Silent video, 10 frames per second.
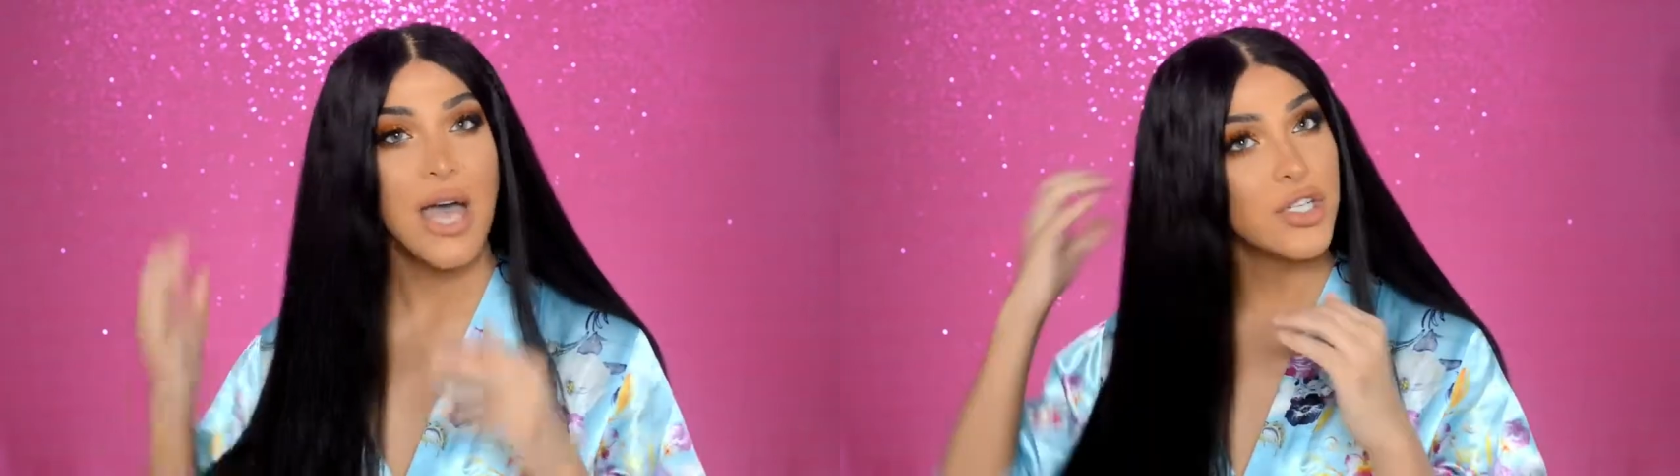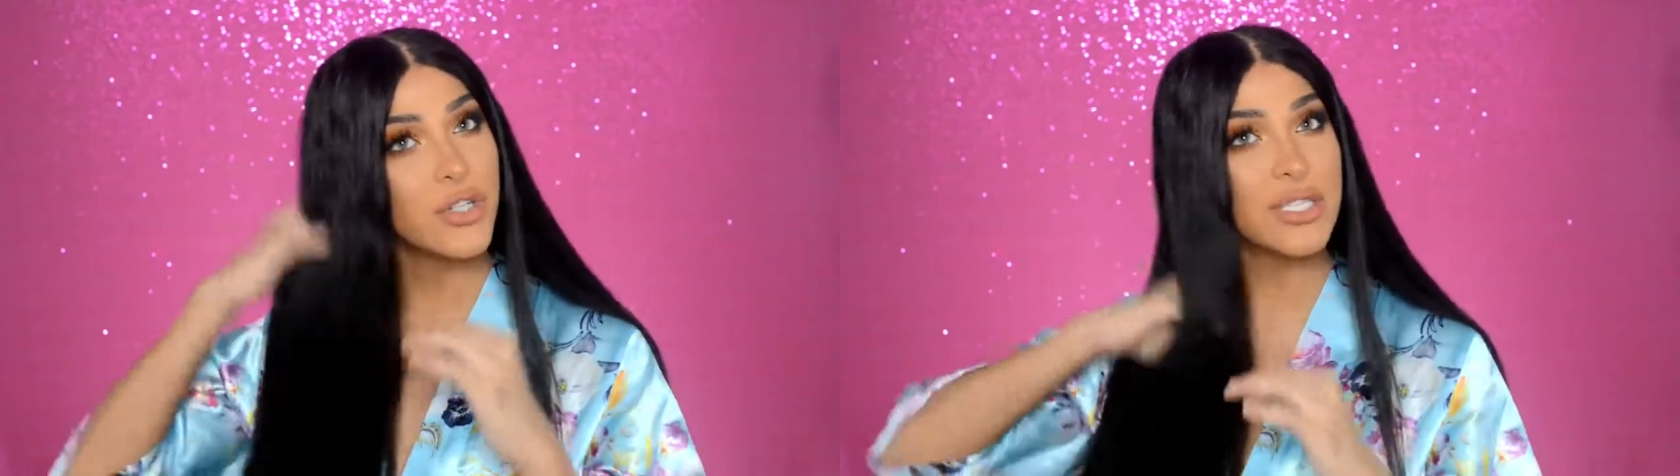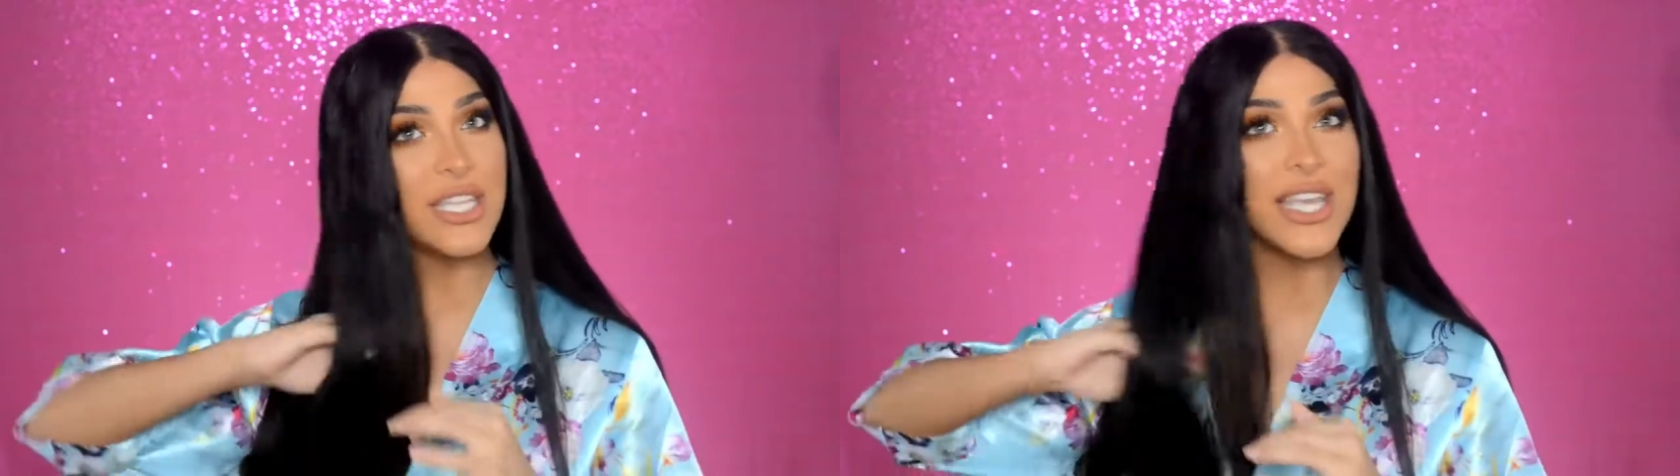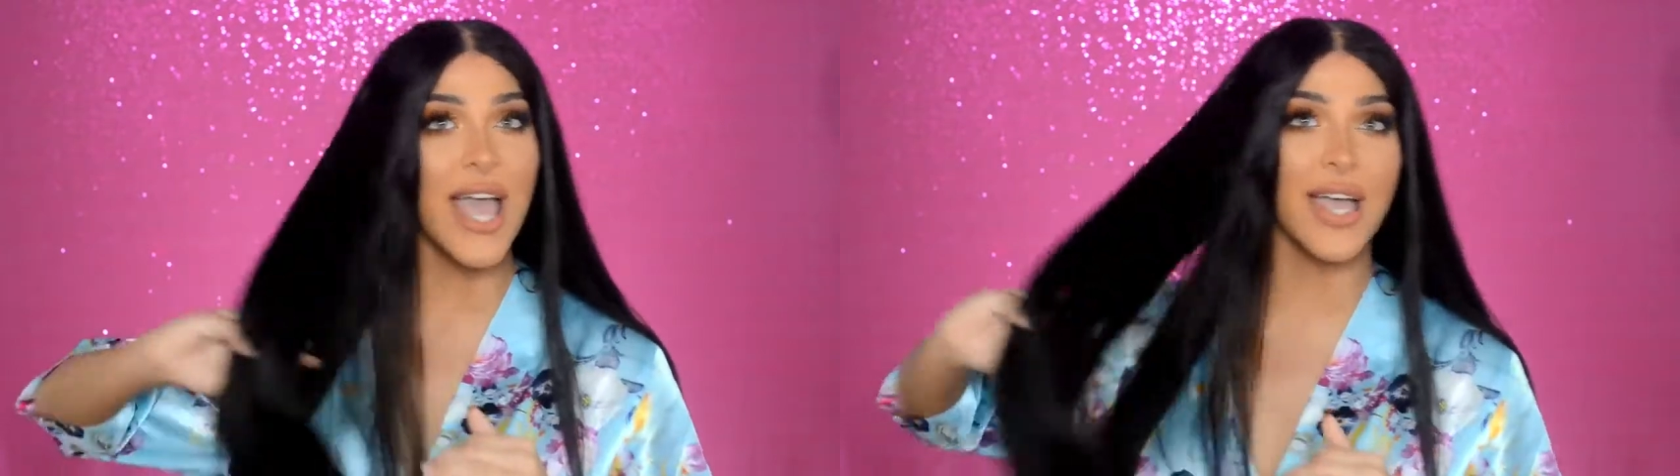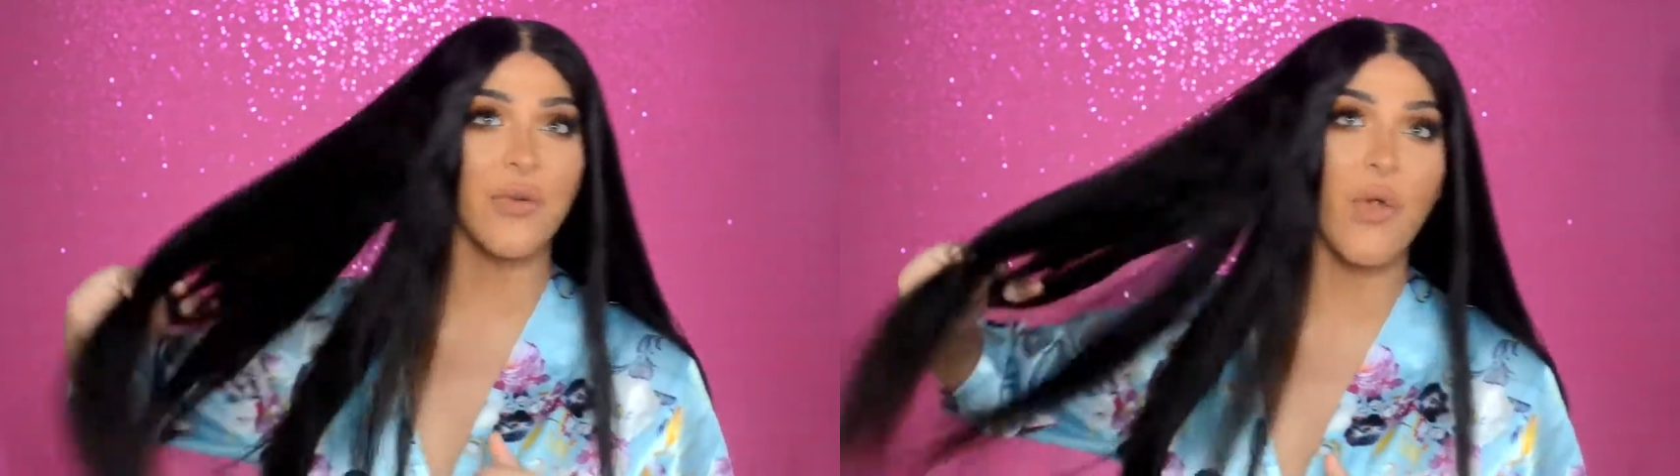as you can see,
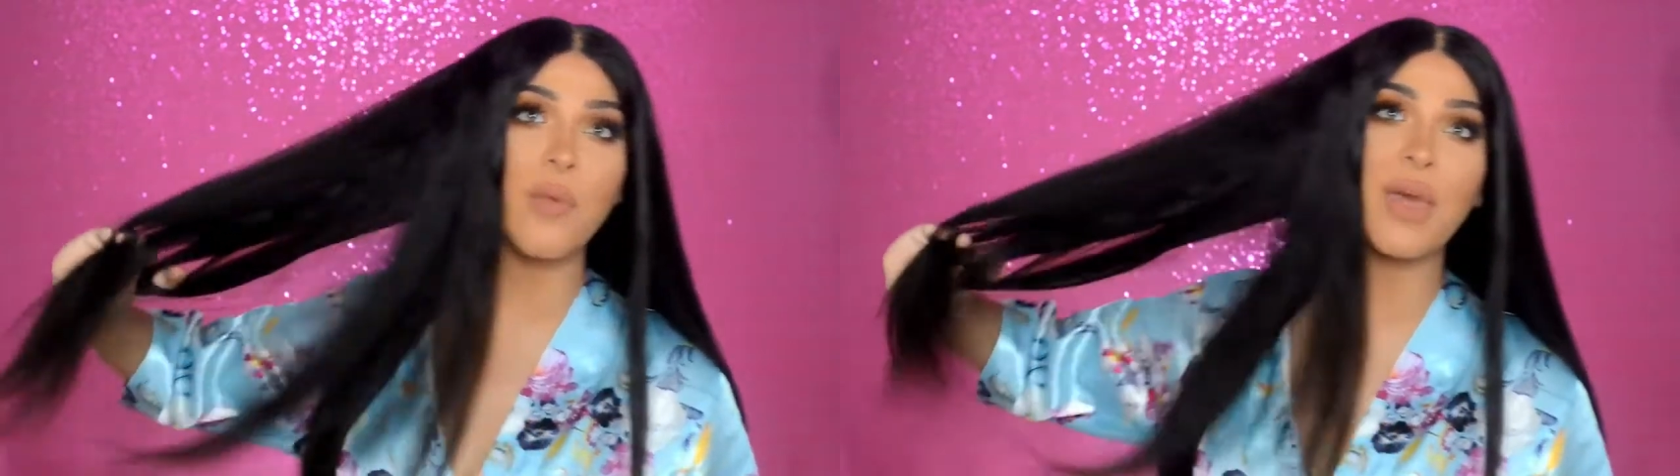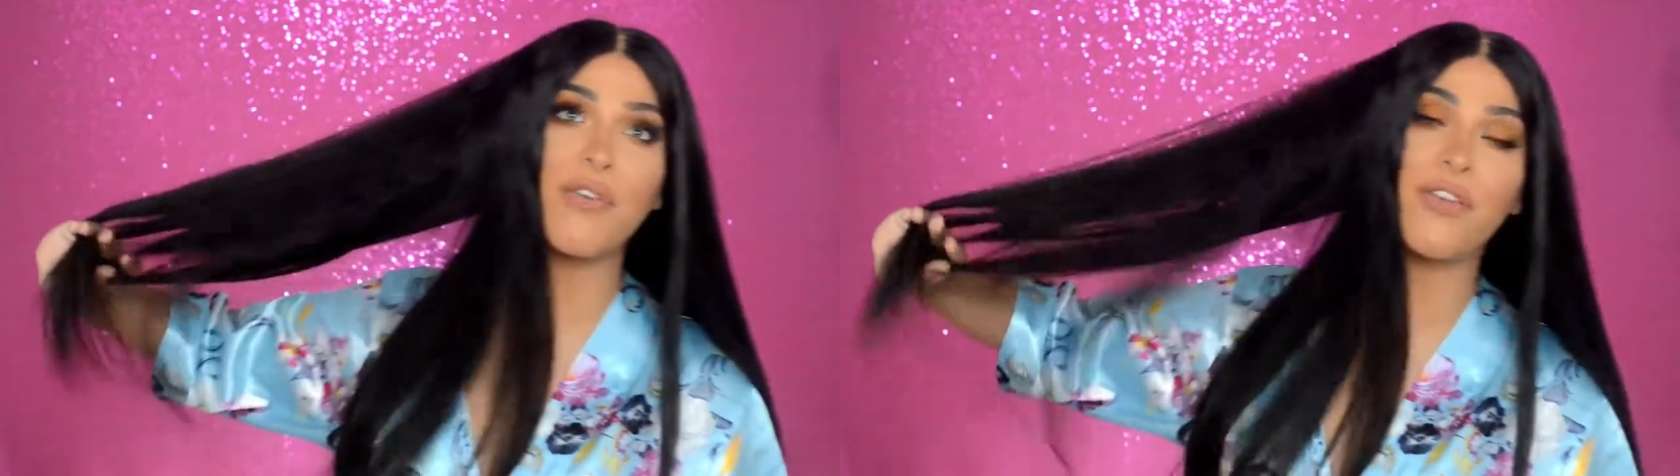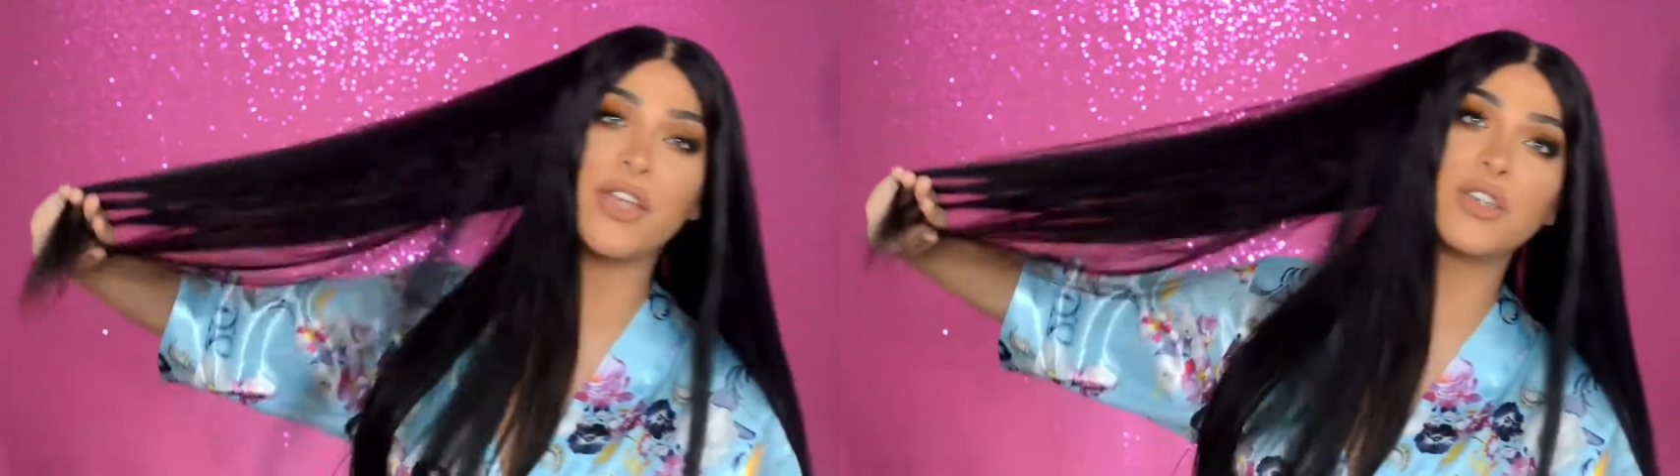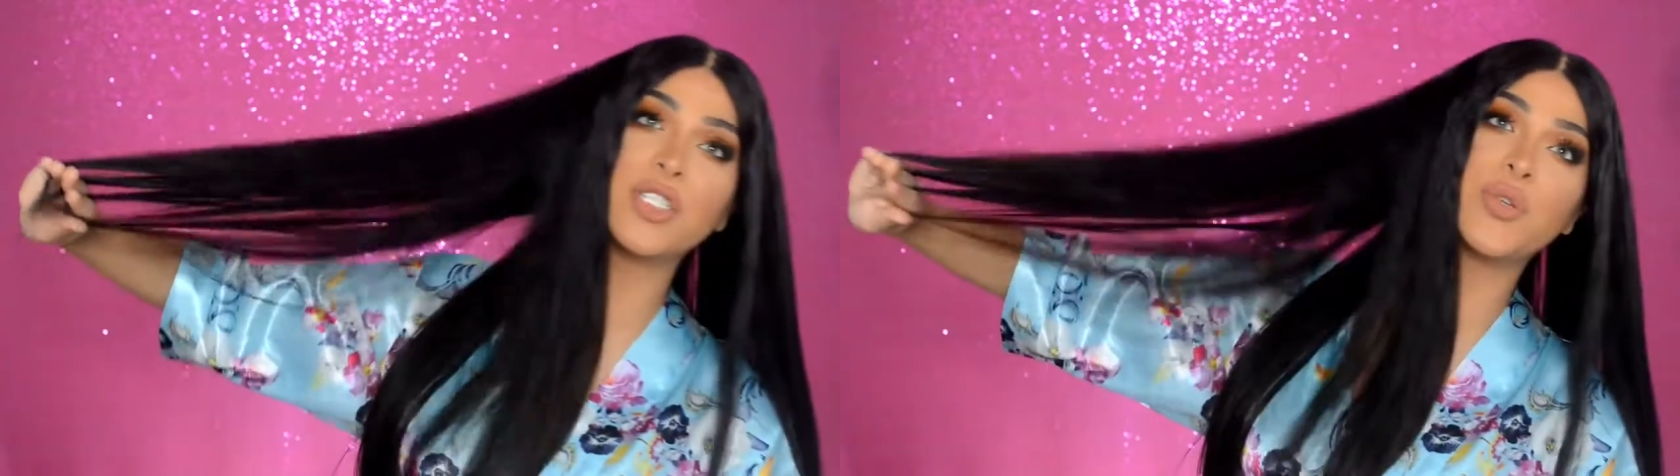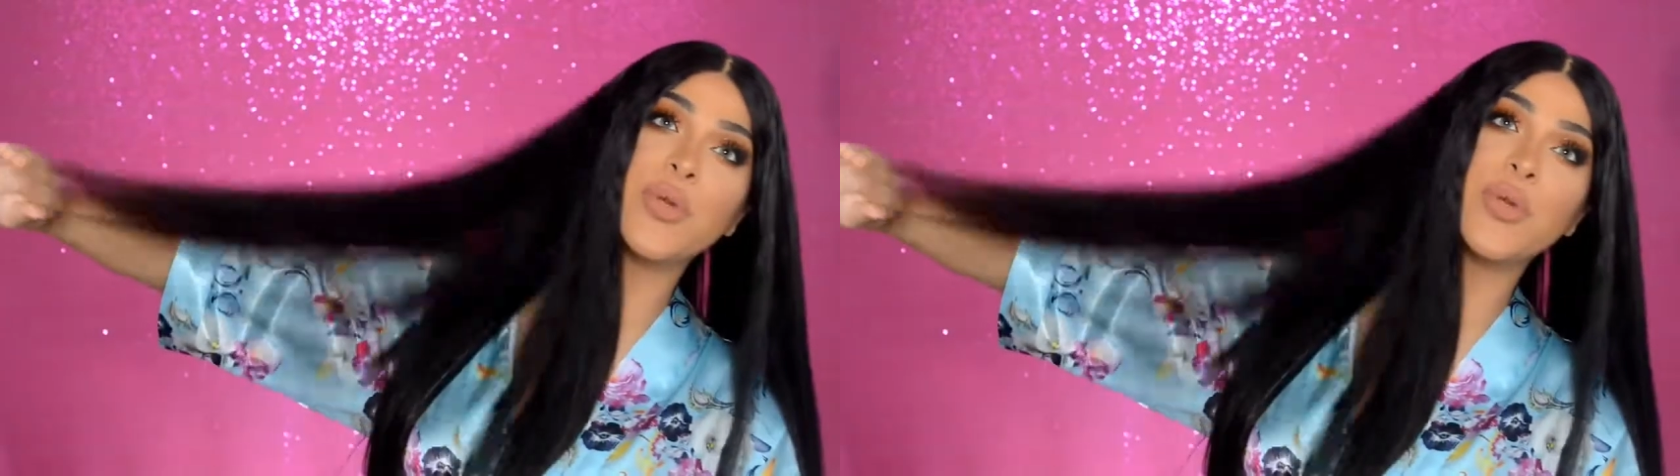I can run my fingers